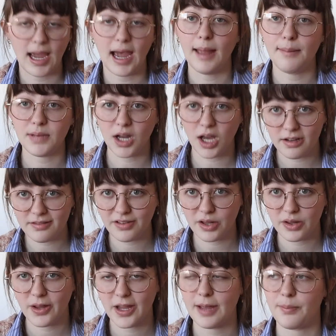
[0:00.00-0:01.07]
I'm not
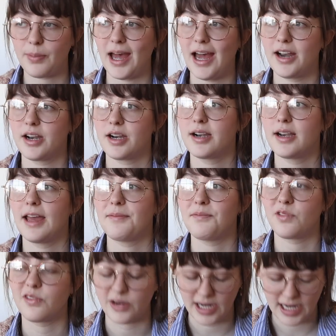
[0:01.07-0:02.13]
following a pattern, I'm
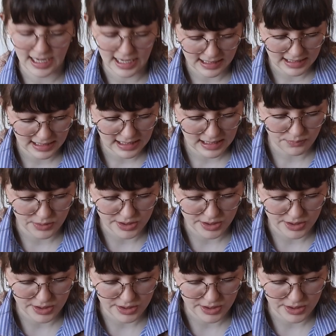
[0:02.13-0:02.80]
freehanding it,